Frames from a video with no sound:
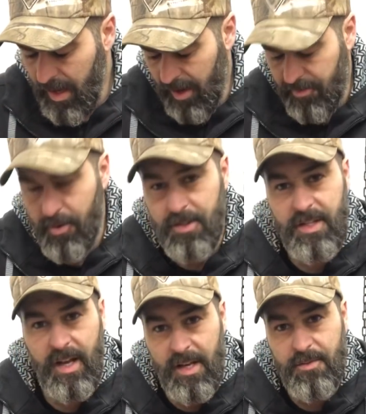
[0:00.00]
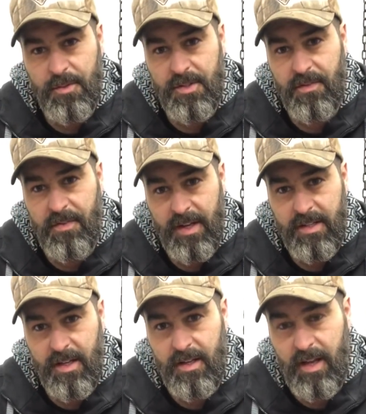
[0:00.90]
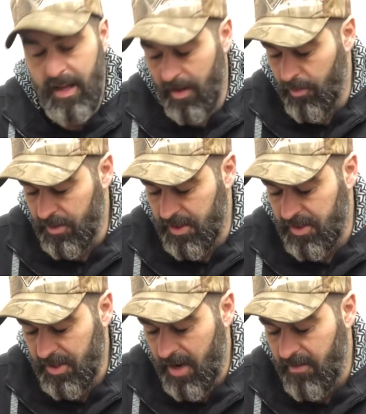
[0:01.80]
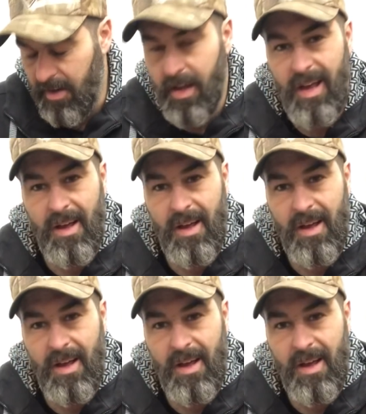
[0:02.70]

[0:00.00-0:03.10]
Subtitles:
Of course, the edge was affected, like it wasn't shaving.